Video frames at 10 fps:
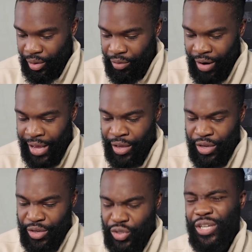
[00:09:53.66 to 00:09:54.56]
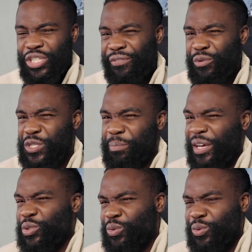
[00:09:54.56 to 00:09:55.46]
Right? So does she feel
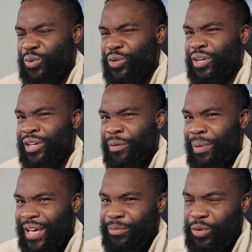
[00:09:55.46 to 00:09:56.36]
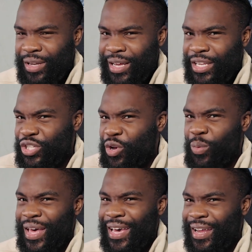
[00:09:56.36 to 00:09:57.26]
special by him doing that? Is she
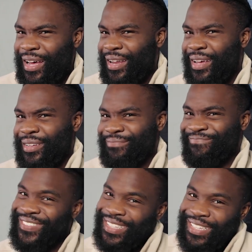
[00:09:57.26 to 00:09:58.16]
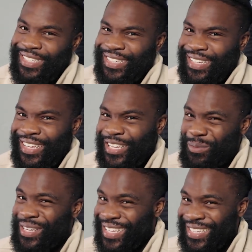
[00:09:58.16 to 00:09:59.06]
aware that like it is
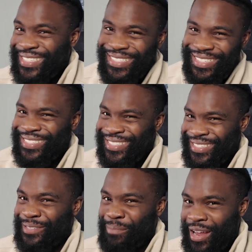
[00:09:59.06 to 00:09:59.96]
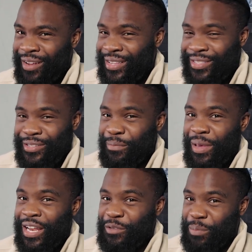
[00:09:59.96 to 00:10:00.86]
what it is? It's minor. This doesn't
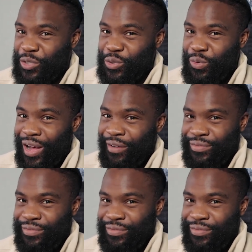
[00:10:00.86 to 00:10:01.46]
mean I'm special.